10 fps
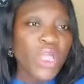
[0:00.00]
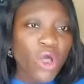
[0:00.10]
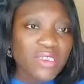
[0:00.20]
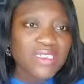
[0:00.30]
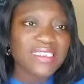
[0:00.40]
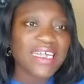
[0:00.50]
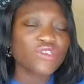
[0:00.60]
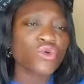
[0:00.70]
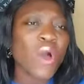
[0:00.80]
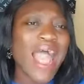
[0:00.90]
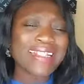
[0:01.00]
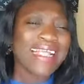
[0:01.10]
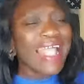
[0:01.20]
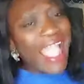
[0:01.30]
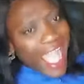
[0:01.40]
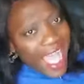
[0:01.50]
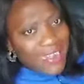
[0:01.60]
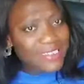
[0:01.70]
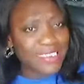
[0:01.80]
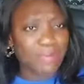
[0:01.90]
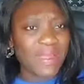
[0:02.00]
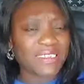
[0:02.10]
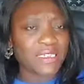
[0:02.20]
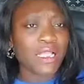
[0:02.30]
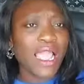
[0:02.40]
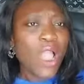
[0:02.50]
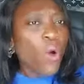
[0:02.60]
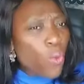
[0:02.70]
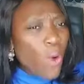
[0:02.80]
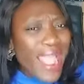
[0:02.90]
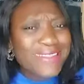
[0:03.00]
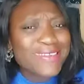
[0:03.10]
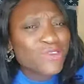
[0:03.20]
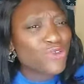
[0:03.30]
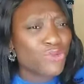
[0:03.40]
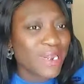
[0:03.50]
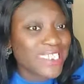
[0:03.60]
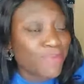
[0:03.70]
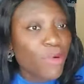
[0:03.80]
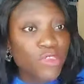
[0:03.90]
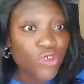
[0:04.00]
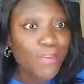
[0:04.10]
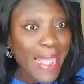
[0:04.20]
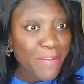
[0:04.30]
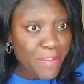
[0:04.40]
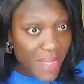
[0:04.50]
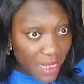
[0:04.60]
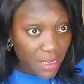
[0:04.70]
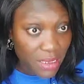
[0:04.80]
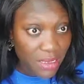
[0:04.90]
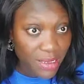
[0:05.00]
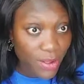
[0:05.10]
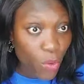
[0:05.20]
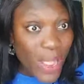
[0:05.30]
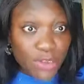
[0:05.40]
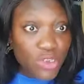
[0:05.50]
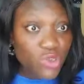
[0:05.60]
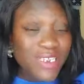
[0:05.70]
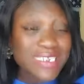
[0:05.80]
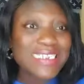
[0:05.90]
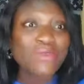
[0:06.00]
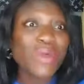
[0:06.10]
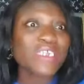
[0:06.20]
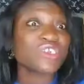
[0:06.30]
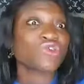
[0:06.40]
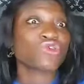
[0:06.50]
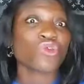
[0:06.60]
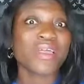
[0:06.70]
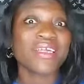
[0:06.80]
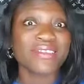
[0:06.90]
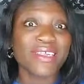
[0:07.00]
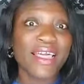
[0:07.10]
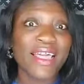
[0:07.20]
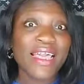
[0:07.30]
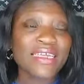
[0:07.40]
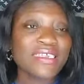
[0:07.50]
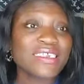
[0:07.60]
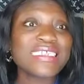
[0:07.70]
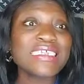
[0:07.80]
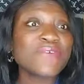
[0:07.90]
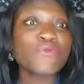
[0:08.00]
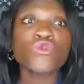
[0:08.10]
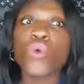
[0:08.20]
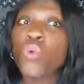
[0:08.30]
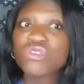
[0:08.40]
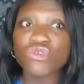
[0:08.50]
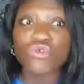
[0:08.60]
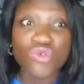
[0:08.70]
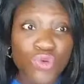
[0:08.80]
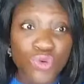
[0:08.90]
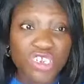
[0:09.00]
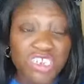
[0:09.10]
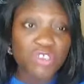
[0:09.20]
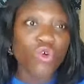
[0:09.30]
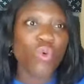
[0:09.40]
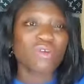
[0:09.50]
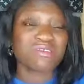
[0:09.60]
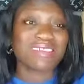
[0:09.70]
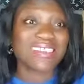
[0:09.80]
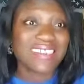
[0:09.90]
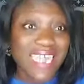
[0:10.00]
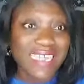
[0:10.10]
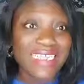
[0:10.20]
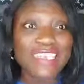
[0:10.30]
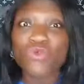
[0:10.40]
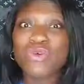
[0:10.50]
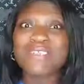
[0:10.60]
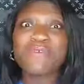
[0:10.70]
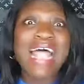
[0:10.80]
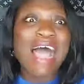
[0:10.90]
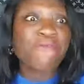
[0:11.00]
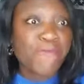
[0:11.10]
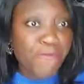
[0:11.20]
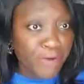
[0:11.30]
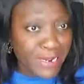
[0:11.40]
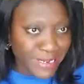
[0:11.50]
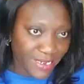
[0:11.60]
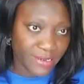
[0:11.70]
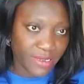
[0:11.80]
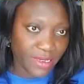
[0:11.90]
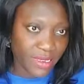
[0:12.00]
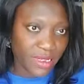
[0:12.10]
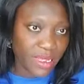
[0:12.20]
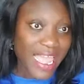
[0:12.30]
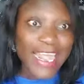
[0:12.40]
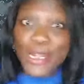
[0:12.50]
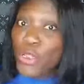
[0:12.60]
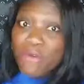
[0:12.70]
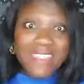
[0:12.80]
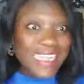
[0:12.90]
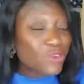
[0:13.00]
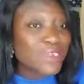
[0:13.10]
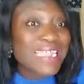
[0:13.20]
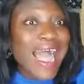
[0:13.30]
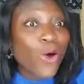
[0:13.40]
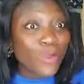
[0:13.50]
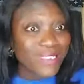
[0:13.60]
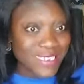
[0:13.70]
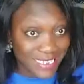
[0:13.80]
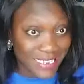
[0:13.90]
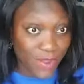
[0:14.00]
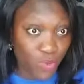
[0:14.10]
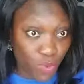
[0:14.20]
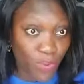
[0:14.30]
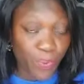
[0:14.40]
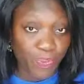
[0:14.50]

we got to settle, and then I asked the person, why didn't you respond to my mail? When you saw, she said when she saw it, she didn't even know what to do. She didn't know what to say, that she was even afraid. A lot of debtors are on this table.